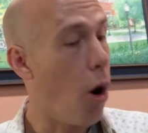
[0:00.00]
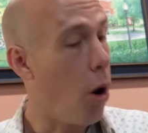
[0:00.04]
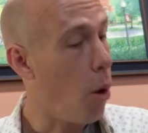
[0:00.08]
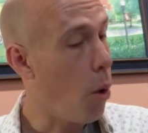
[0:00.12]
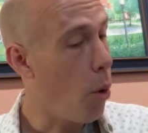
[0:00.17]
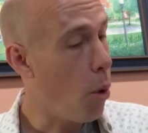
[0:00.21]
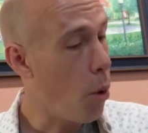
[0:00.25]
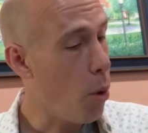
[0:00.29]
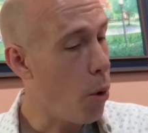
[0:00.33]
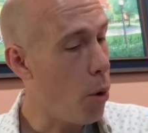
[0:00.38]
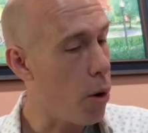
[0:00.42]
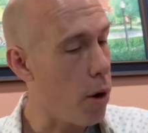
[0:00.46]

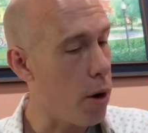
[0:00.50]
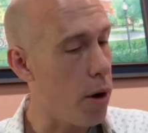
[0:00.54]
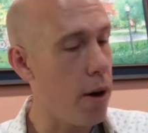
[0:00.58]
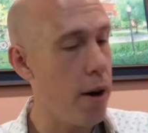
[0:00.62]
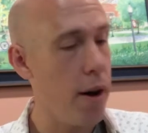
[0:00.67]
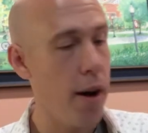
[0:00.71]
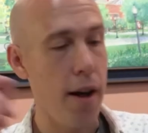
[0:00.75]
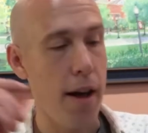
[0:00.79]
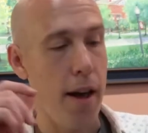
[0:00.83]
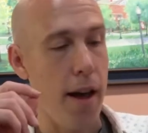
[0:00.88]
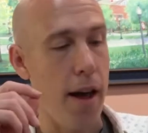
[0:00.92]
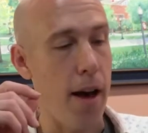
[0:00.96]
or
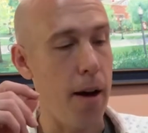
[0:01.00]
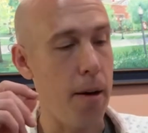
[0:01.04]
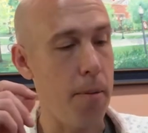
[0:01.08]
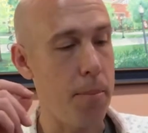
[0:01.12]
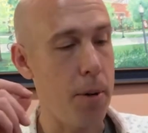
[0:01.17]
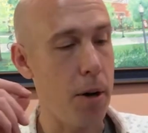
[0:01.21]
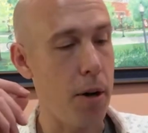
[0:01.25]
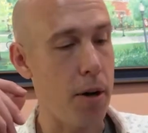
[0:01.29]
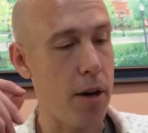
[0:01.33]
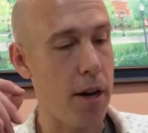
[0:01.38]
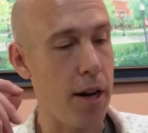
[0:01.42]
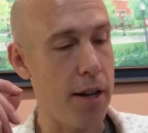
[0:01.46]
help
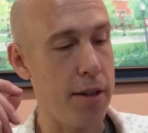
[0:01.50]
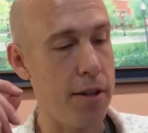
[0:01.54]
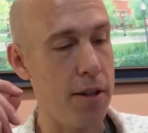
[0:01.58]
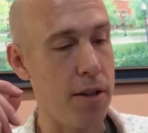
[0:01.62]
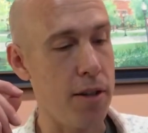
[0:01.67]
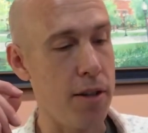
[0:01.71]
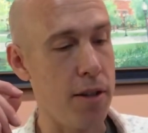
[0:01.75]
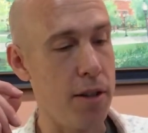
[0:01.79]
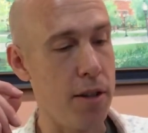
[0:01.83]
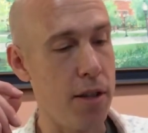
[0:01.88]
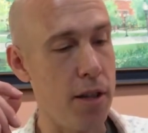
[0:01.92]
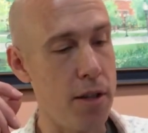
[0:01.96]
your
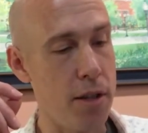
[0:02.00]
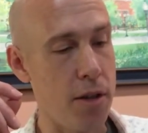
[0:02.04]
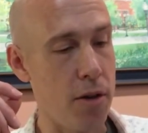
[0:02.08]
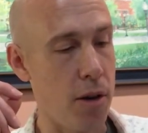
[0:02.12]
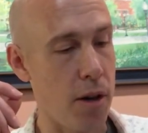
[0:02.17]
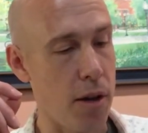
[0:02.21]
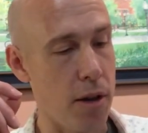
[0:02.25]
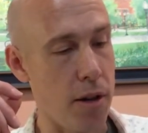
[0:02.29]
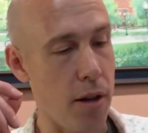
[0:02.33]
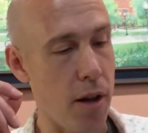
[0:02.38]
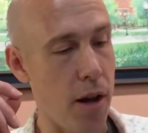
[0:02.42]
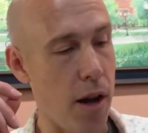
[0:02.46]
cousin's
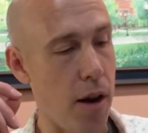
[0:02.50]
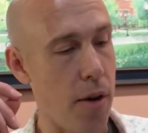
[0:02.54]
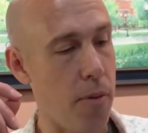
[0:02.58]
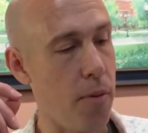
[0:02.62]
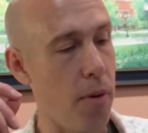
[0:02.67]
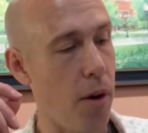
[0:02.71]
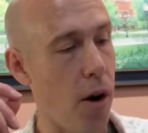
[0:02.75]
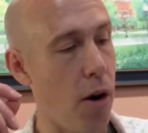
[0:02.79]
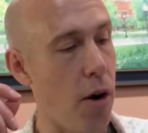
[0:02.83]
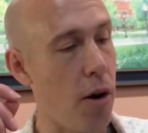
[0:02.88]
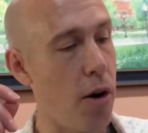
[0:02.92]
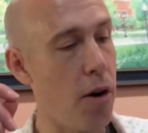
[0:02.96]
sister-in-law
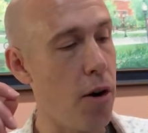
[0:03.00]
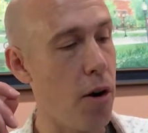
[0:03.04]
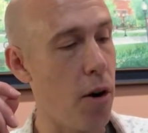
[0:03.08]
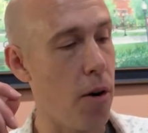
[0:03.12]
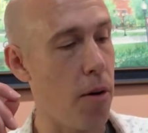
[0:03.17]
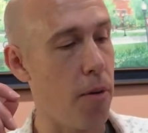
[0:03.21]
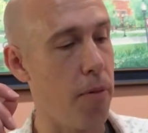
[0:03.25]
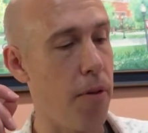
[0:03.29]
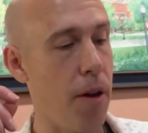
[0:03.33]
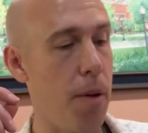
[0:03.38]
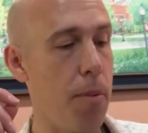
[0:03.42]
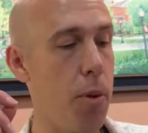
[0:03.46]
earn
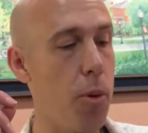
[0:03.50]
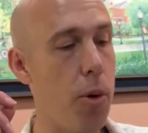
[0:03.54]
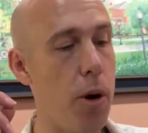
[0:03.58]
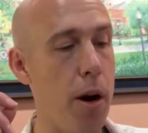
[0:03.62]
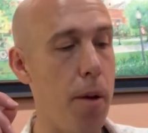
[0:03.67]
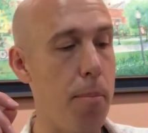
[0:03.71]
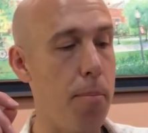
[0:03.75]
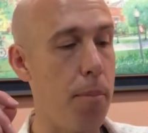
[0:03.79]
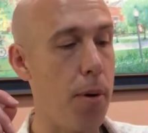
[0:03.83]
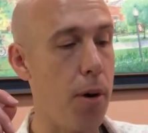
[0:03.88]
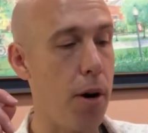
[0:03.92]
her February